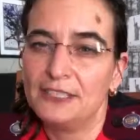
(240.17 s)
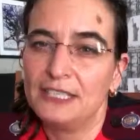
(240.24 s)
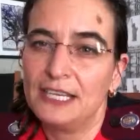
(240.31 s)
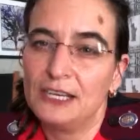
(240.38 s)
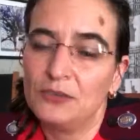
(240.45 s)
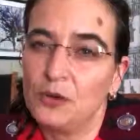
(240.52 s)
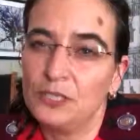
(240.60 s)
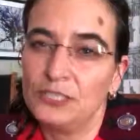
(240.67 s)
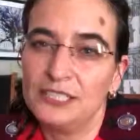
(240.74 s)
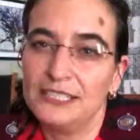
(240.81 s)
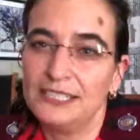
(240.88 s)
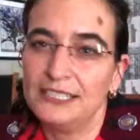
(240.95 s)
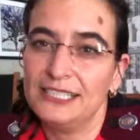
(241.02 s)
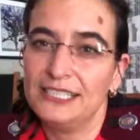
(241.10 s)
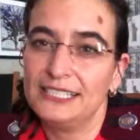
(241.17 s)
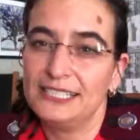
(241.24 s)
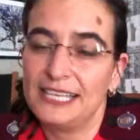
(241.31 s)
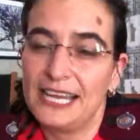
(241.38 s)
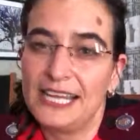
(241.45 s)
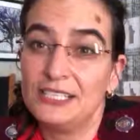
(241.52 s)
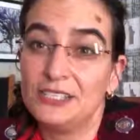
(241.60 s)
the technology these
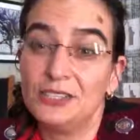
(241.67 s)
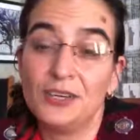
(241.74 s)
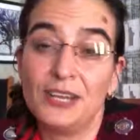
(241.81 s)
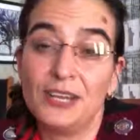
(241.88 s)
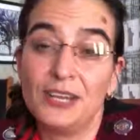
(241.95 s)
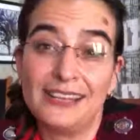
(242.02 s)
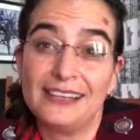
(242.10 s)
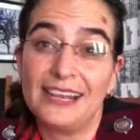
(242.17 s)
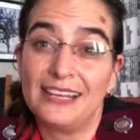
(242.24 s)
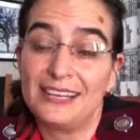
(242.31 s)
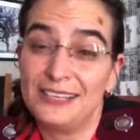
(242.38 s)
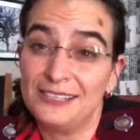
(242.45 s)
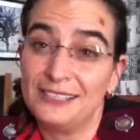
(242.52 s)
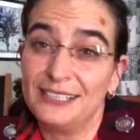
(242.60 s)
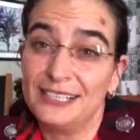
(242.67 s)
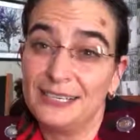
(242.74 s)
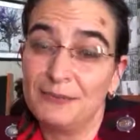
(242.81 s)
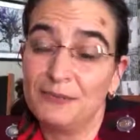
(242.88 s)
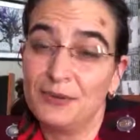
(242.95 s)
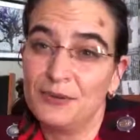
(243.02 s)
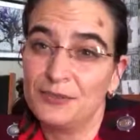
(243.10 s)
days that you can take insulin,
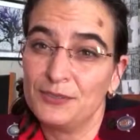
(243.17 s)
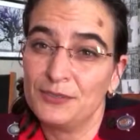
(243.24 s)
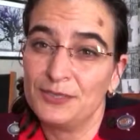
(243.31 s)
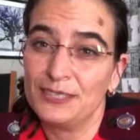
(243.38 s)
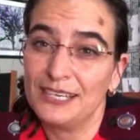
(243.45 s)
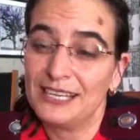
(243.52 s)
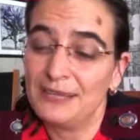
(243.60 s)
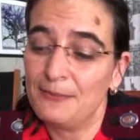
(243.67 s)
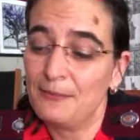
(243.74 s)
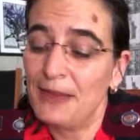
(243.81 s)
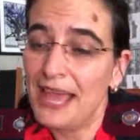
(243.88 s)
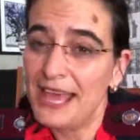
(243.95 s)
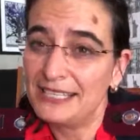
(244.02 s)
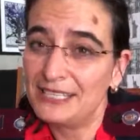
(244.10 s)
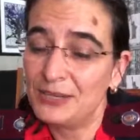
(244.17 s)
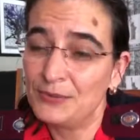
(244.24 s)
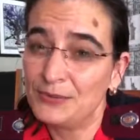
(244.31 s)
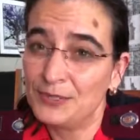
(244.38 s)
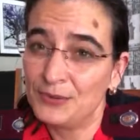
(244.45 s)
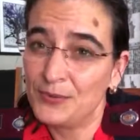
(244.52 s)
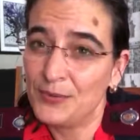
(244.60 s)
because in the past it
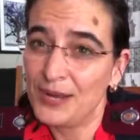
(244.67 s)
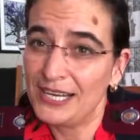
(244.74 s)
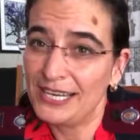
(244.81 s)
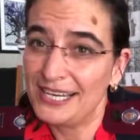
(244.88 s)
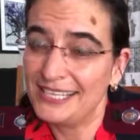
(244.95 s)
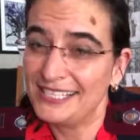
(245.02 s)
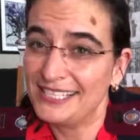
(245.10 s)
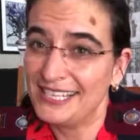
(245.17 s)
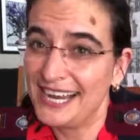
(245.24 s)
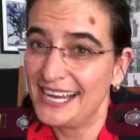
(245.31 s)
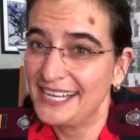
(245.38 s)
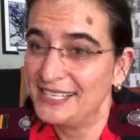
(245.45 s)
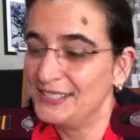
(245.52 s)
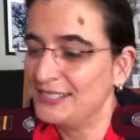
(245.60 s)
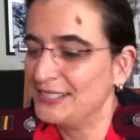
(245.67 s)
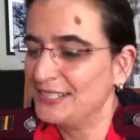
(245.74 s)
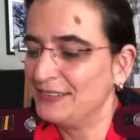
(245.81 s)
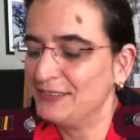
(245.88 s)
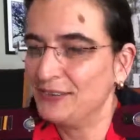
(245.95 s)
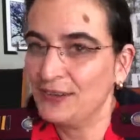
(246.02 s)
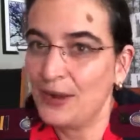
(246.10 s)
was quite a challenge
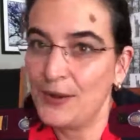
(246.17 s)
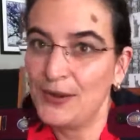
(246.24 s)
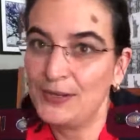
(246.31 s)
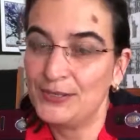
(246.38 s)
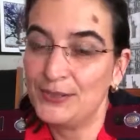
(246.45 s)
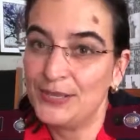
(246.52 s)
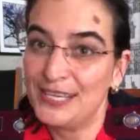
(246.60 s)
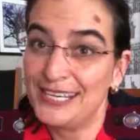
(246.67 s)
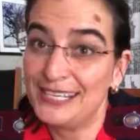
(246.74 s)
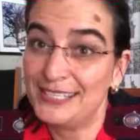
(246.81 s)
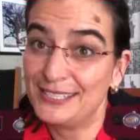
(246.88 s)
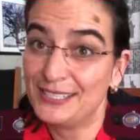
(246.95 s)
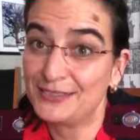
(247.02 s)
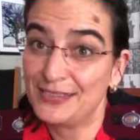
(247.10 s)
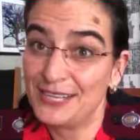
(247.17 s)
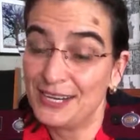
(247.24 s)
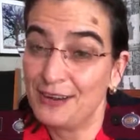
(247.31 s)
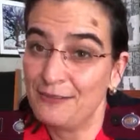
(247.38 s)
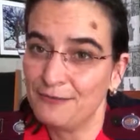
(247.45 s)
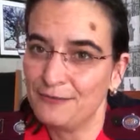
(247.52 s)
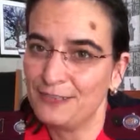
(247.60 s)
if you go into the history
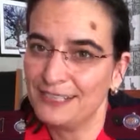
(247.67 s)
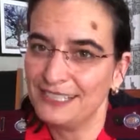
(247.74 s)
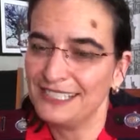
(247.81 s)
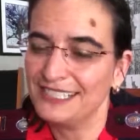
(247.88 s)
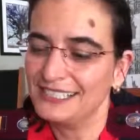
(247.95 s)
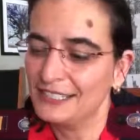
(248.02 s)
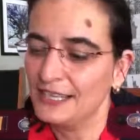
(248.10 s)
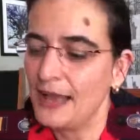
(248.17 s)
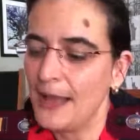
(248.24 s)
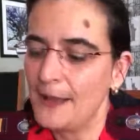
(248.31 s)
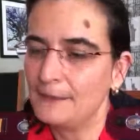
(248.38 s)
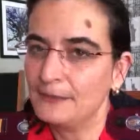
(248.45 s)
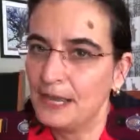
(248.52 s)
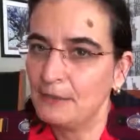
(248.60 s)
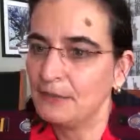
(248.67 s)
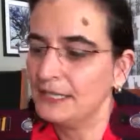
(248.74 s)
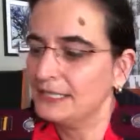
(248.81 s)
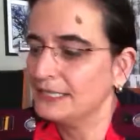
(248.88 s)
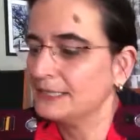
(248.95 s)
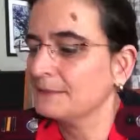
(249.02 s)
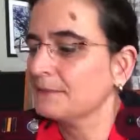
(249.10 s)
of
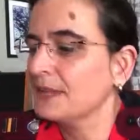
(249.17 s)
diabetes.